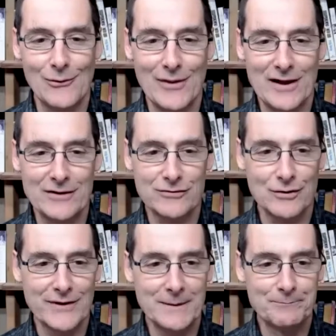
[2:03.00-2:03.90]
all that sort of
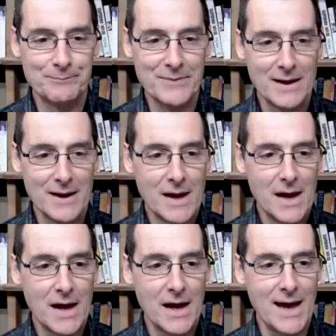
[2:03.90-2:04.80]
thing.
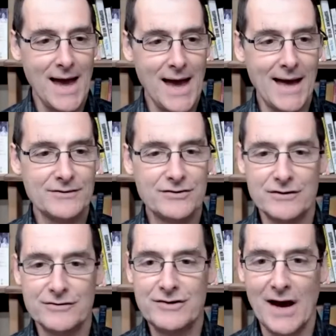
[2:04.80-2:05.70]
And
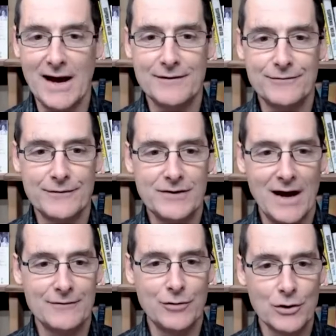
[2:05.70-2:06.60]
Dave
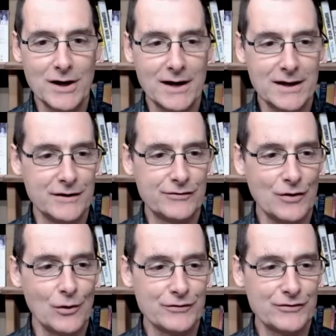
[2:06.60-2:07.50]
Hooker is
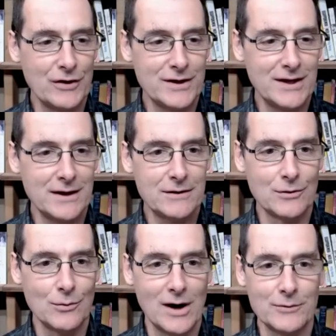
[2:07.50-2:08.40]
also here,
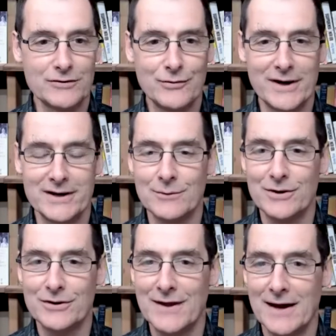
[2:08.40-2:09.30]
who I was threatening
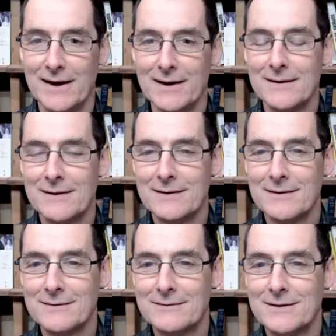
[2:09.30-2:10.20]
with
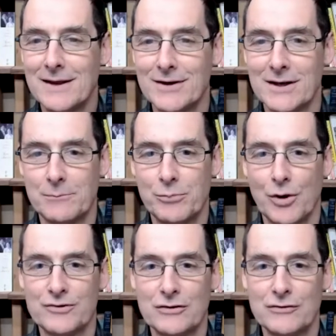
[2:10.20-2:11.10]
giving an
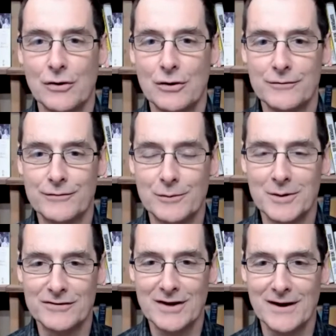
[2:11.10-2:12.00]
impromptu talk a few
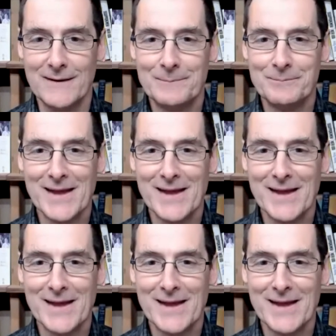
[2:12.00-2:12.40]
minutes ago.